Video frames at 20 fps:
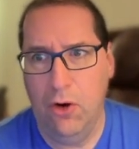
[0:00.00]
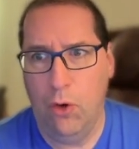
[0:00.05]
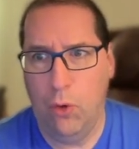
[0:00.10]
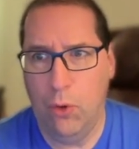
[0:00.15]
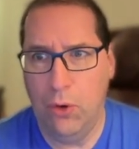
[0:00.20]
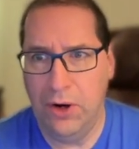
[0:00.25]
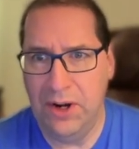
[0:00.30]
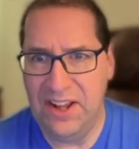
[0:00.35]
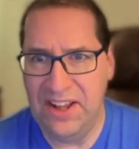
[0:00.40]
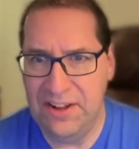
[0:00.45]

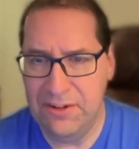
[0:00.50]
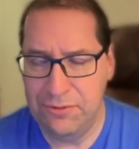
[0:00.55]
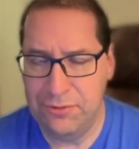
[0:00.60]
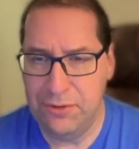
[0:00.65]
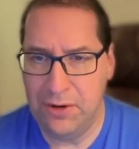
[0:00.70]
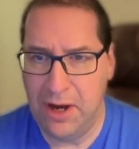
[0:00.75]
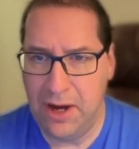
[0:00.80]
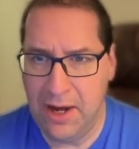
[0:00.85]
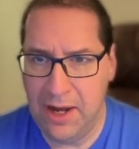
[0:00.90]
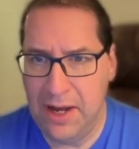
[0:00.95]
or if
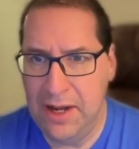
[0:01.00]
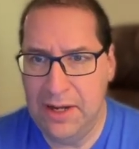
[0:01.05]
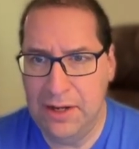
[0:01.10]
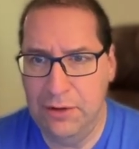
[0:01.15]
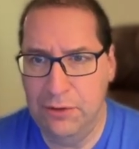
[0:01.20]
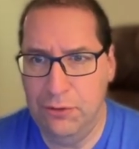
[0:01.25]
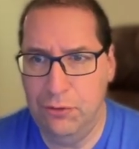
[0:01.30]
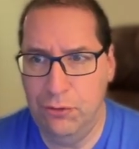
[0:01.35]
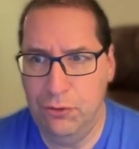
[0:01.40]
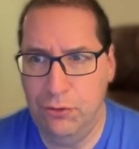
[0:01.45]

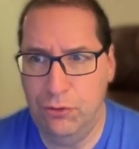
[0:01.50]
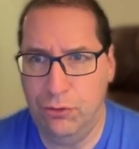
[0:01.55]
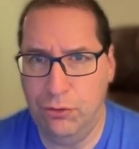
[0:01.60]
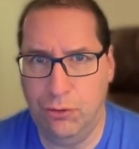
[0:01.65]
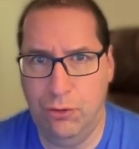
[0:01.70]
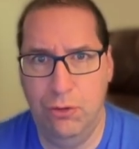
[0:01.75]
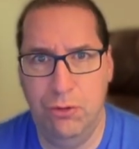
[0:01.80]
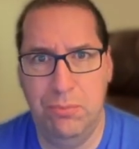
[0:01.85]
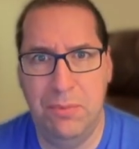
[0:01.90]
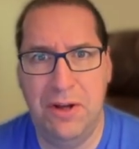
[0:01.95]
I
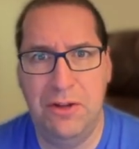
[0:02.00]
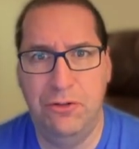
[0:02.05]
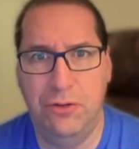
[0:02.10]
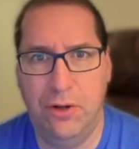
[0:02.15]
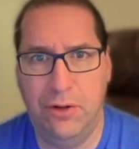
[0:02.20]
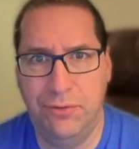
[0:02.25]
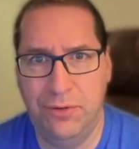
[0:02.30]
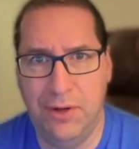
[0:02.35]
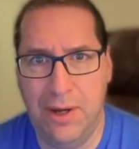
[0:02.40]
screwed myself